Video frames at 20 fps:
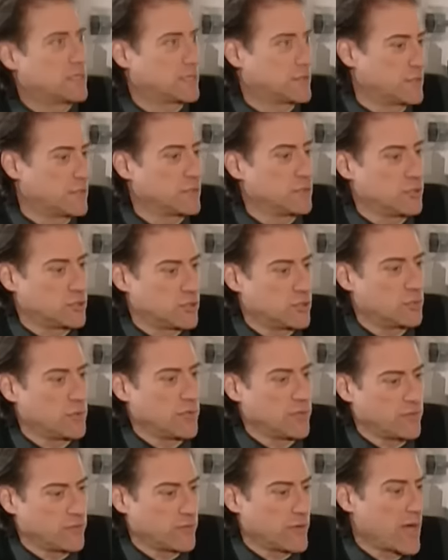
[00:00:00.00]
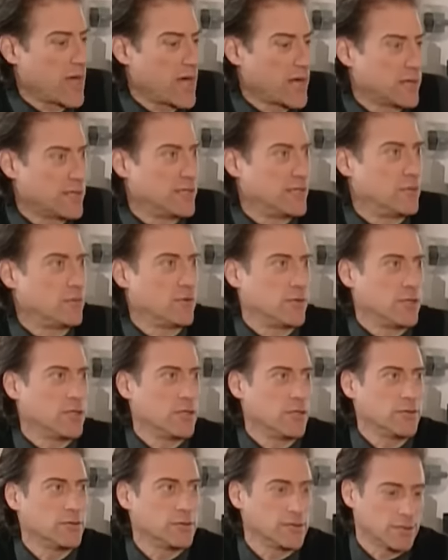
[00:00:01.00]
You should be flattered. He
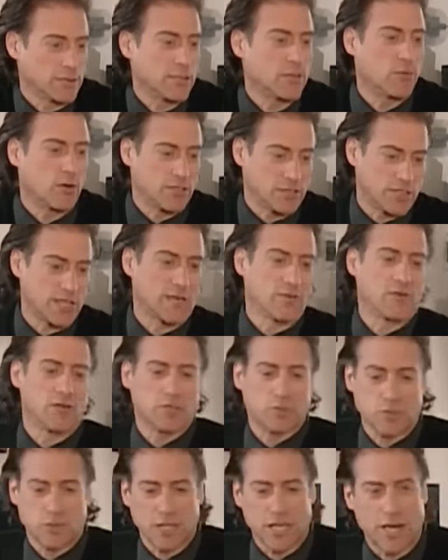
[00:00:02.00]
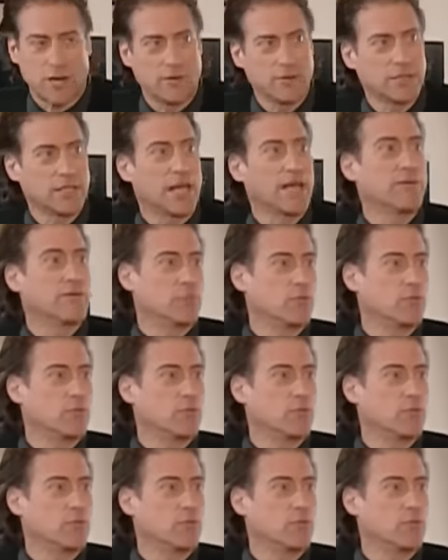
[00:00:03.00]
wants to have lunch with Larry David.